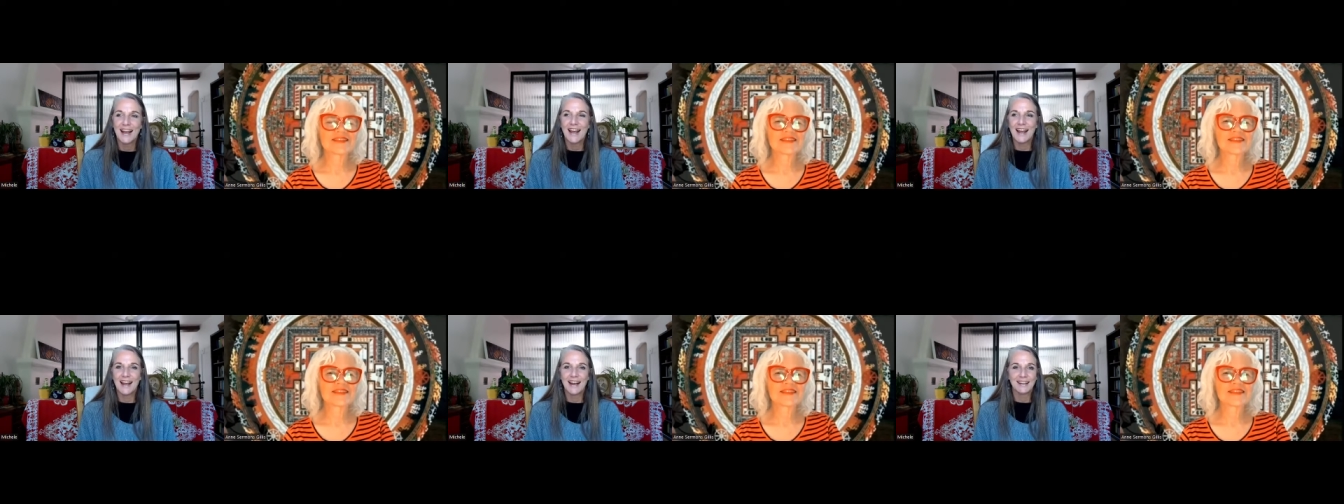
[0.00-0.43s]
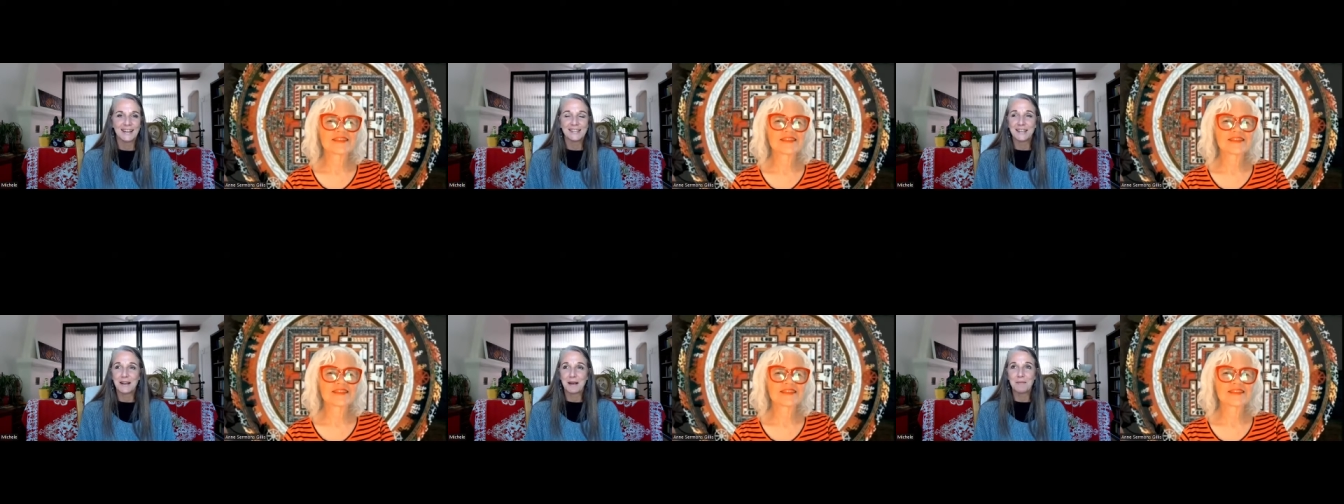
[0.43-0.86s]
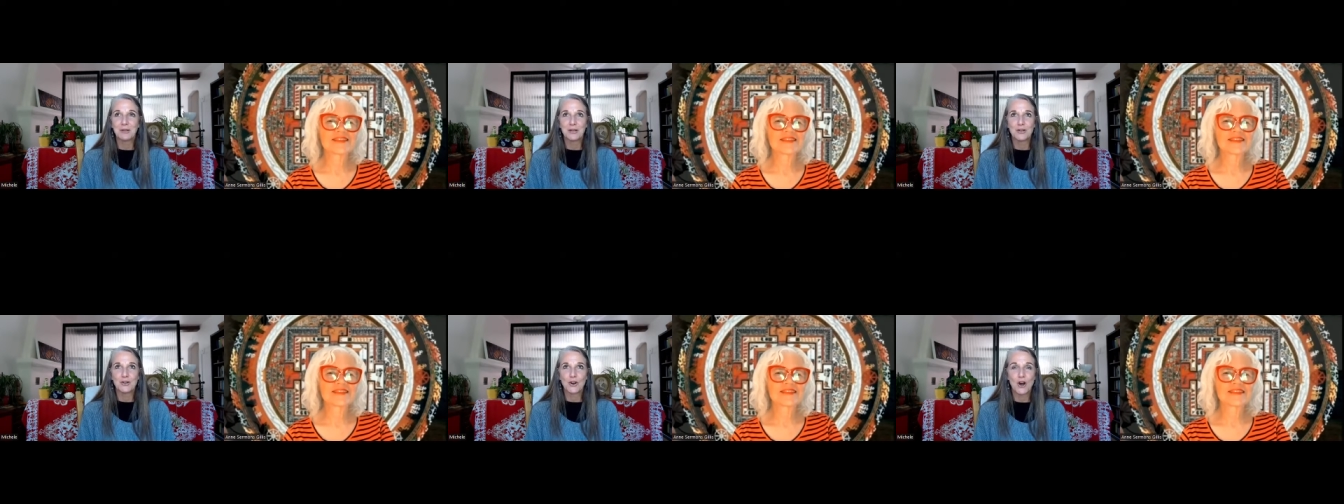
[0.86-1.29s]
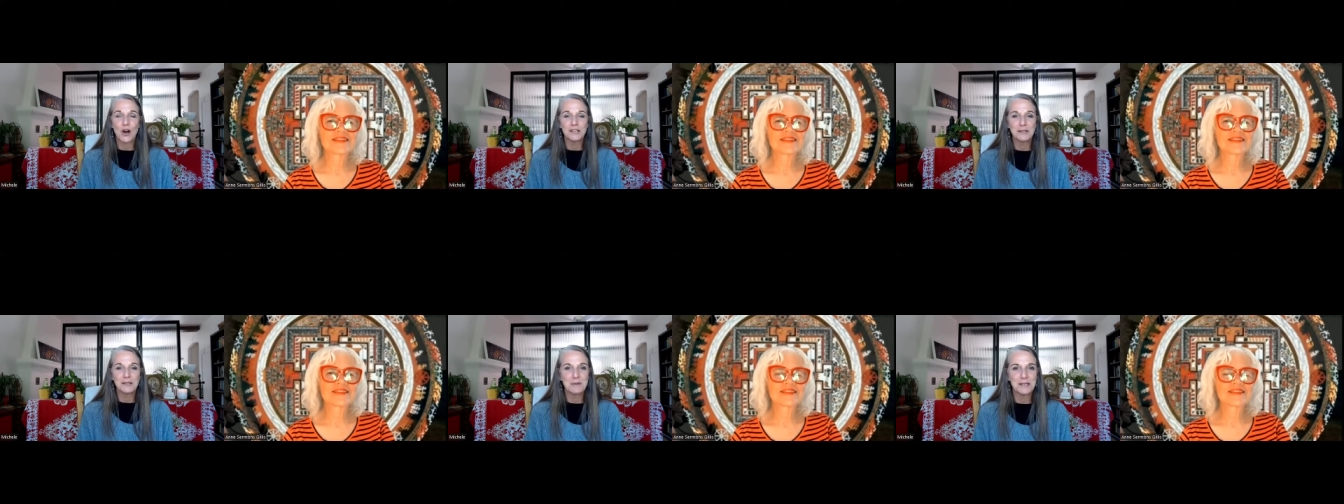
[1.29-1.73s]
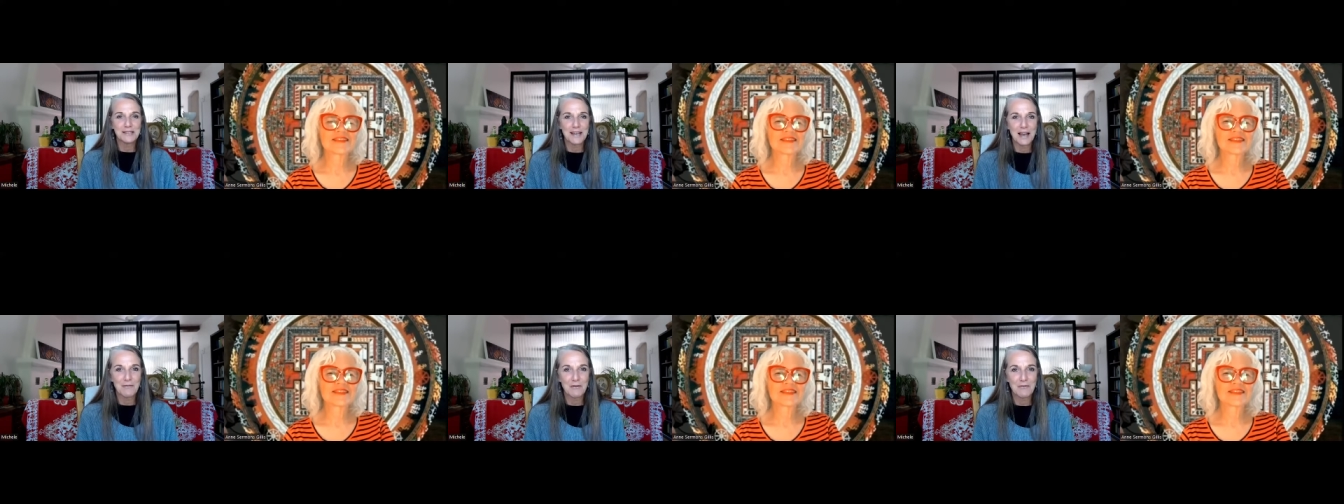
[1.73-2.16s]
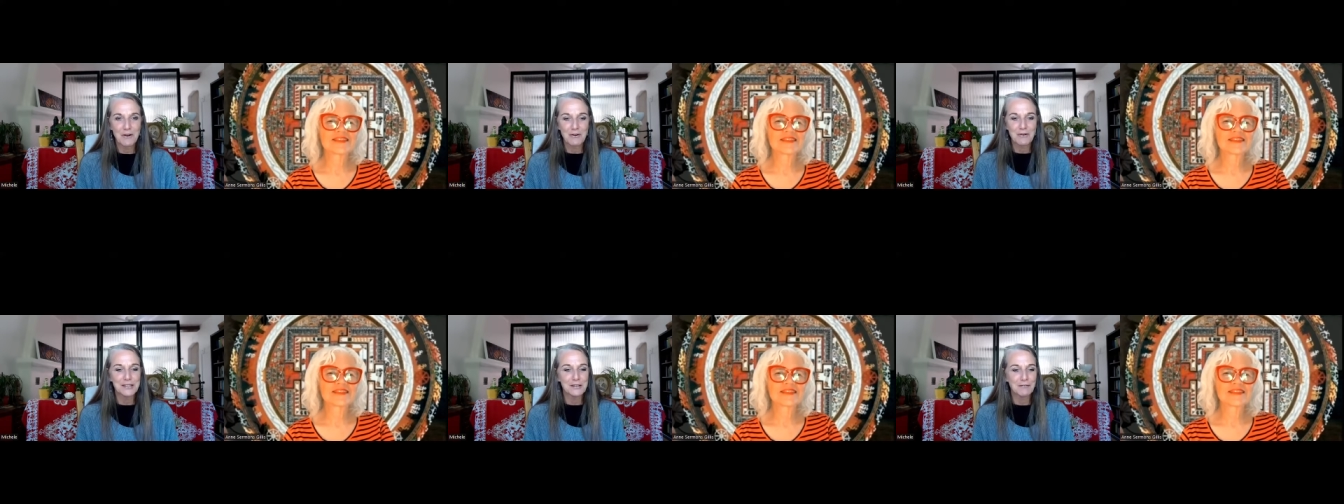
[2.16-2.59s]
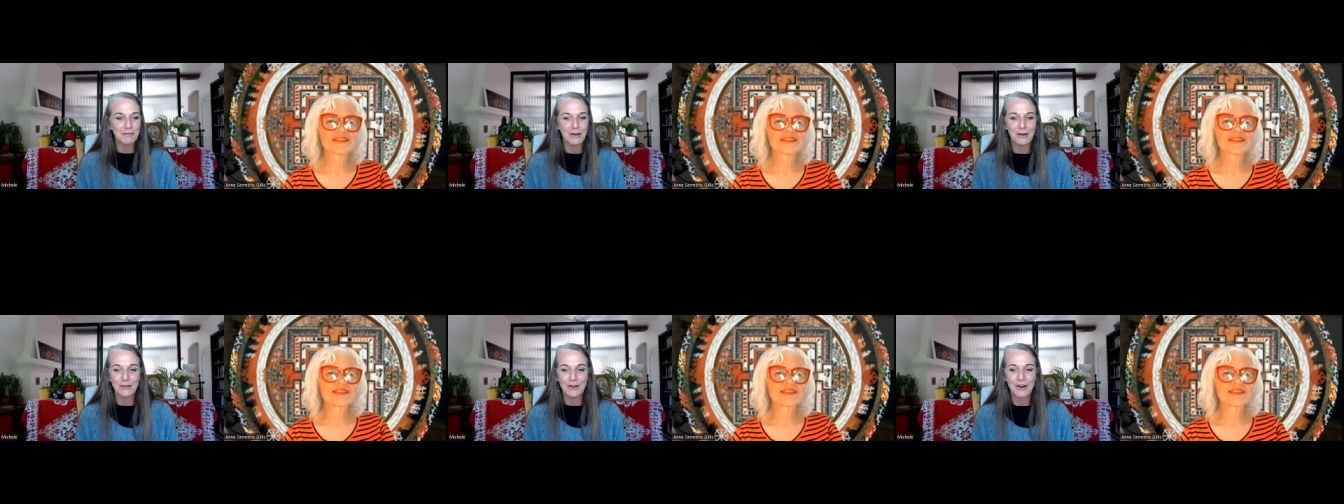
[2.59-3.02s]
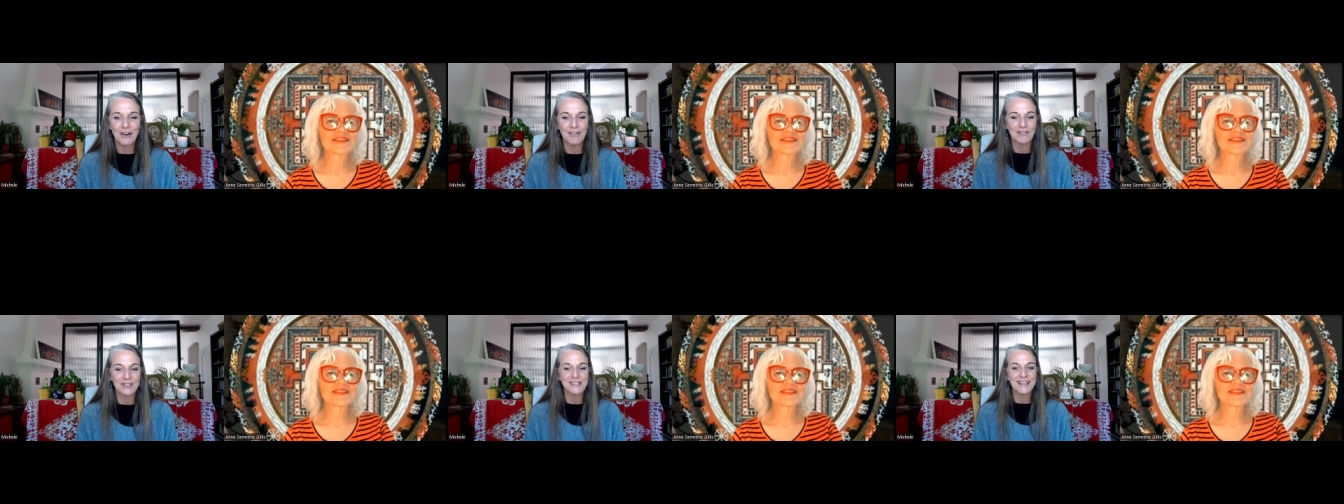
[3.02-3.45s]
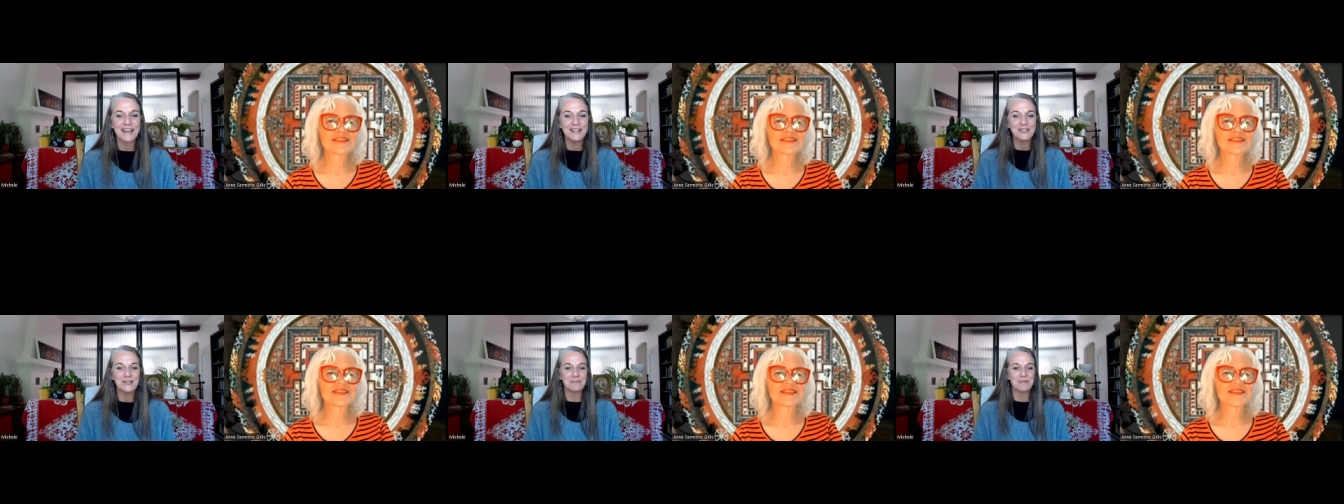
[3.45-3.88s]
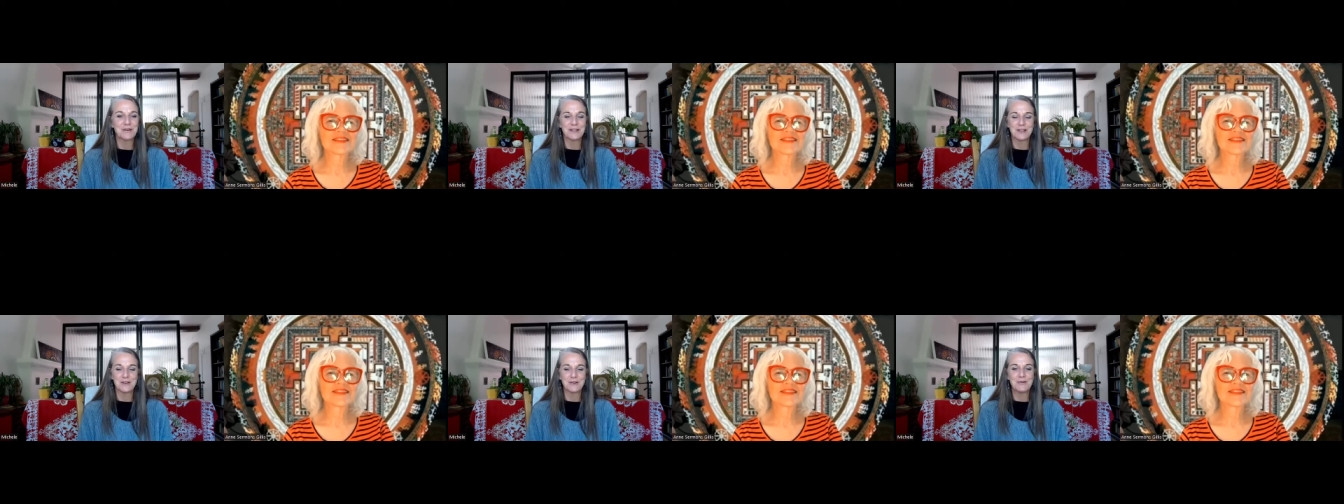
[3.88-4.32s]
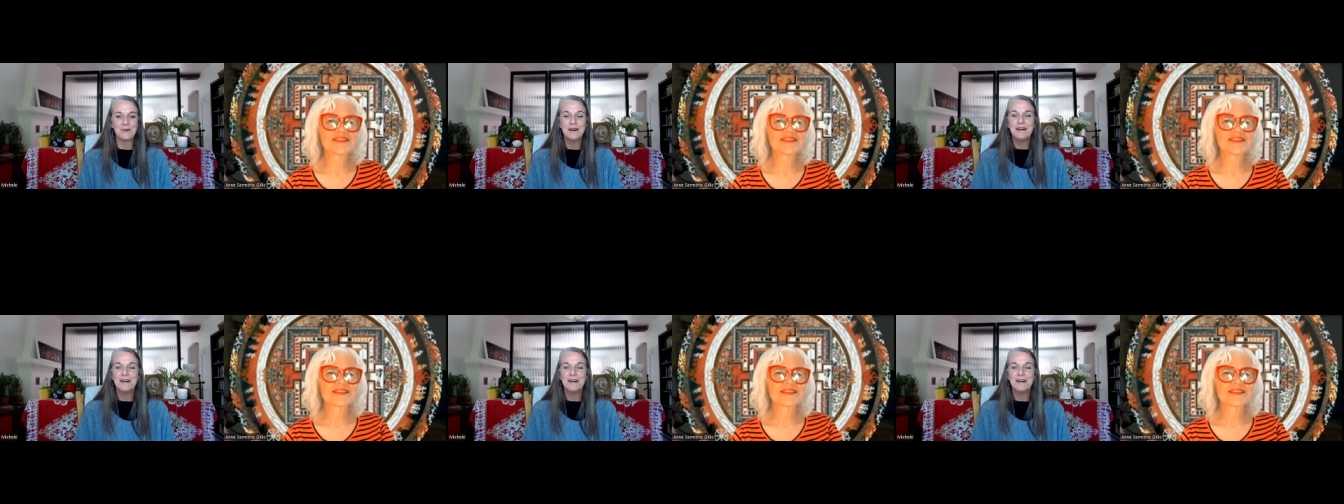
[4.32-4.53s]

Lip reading: And I said, Emily, you're causing me to have a very difficult conversation with you,